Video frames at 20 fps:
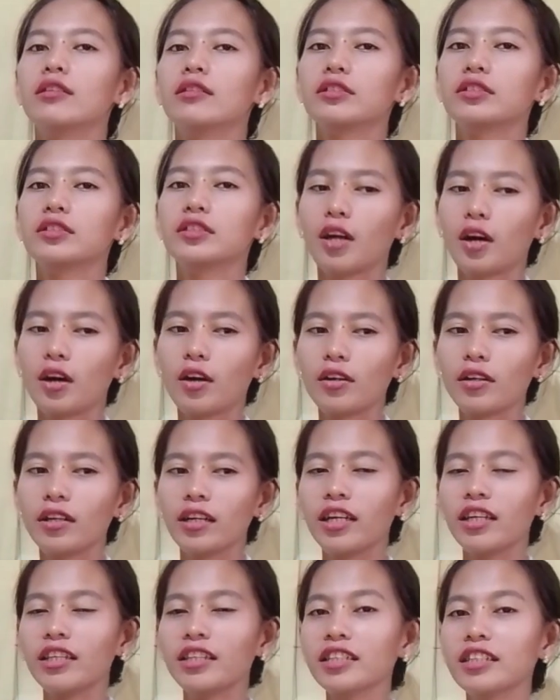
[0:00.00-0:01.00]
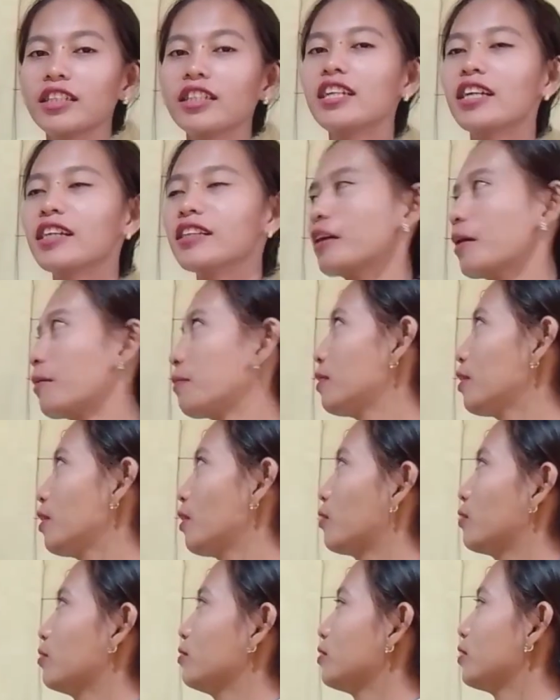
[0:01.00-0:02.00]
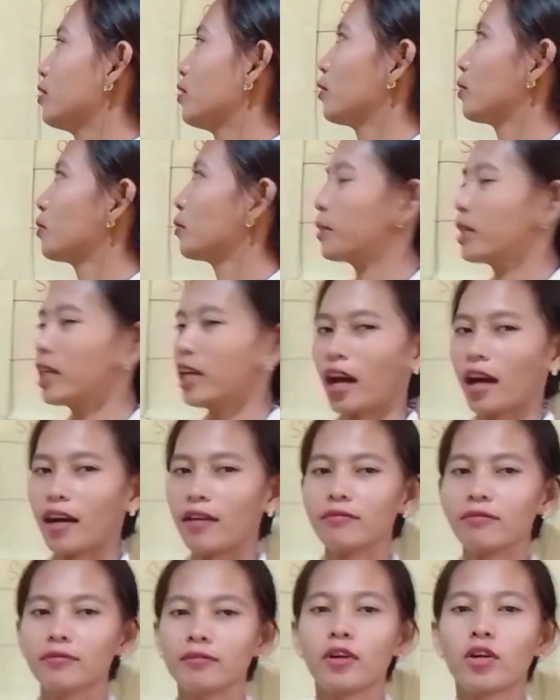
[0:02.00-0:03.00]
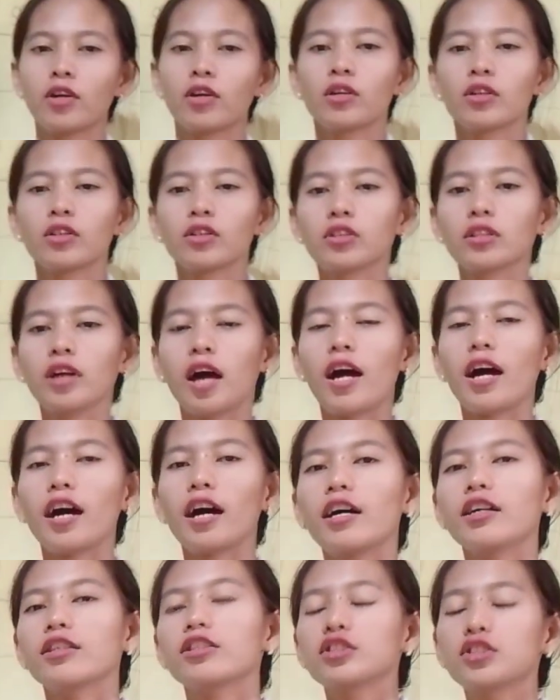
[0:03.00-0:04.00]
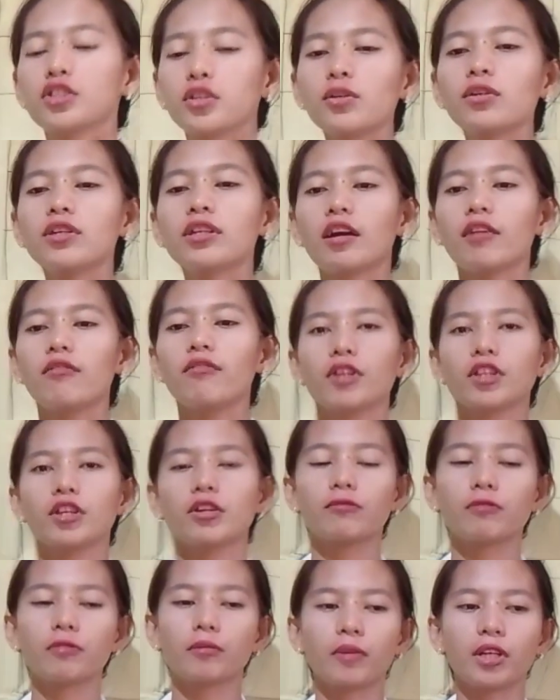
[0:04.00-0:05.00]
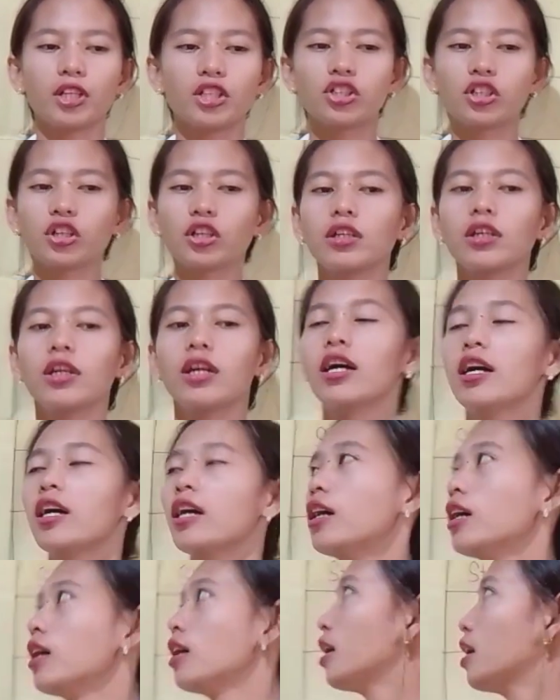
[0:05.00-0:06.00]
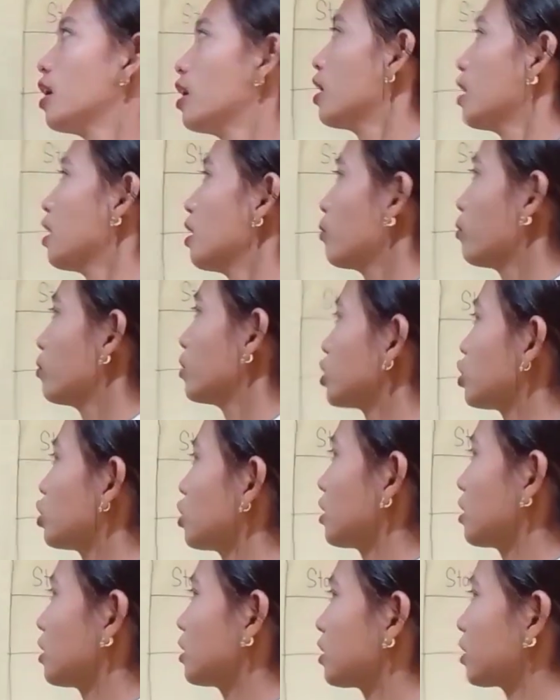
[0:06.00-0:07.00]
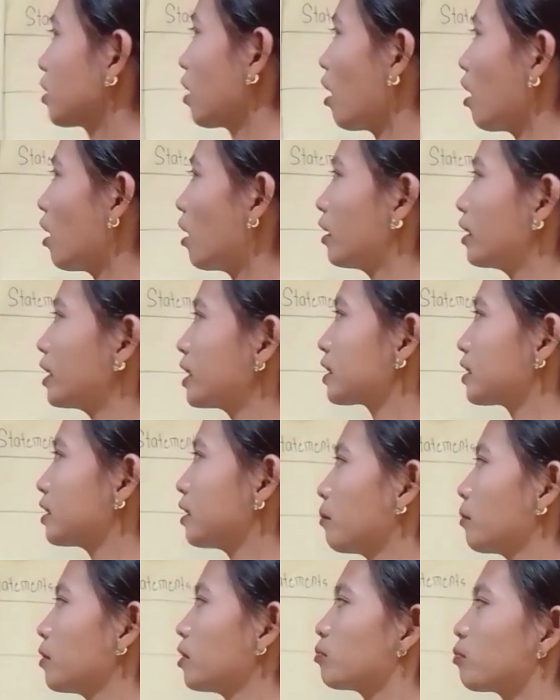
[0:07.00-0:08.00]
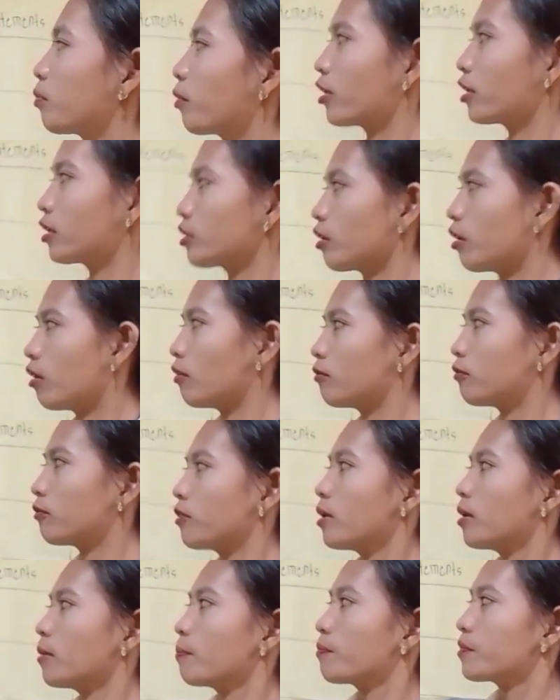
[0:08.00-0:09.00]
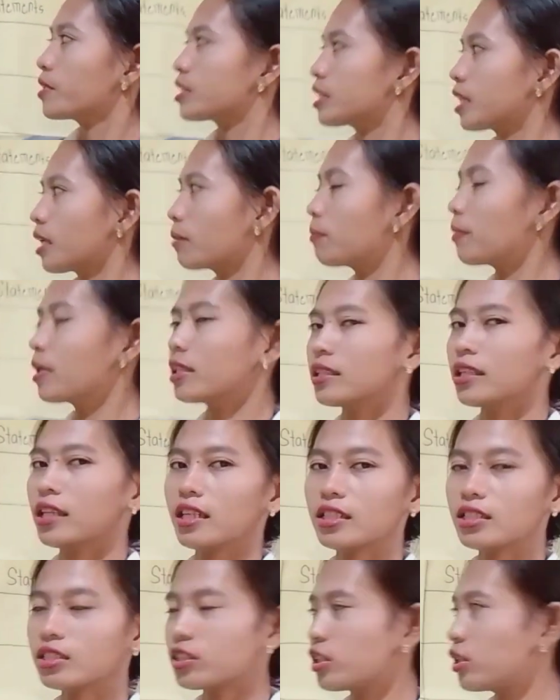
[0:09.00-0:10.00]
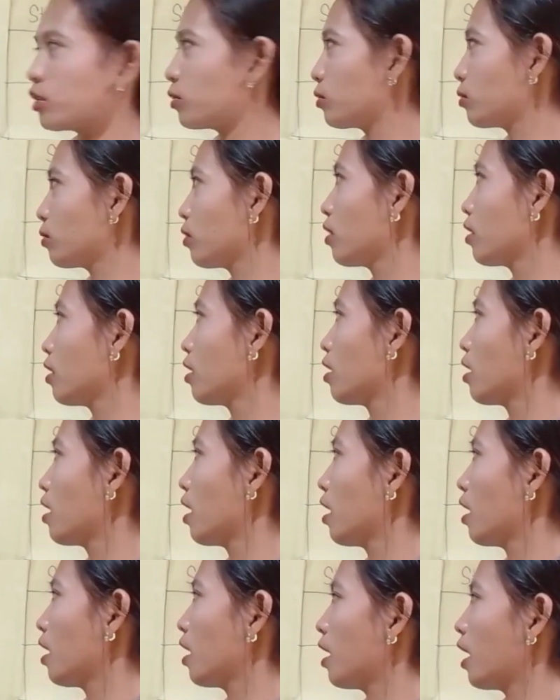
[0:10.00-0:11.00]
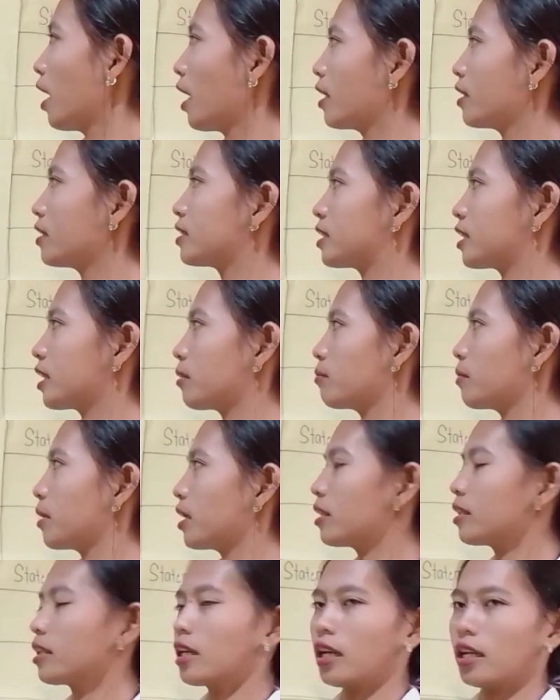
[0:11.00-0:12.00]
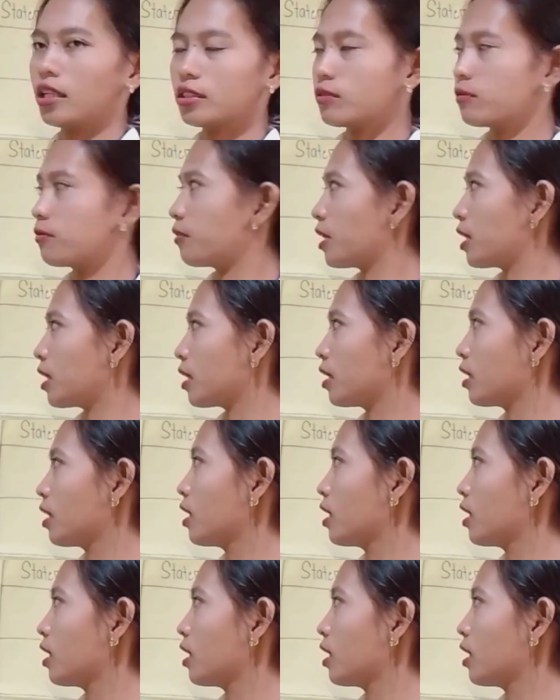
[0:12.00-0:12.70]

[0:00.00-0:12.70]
So in the diagram below, we have two given information, which is R is the midpoint of segment is U and segment is V.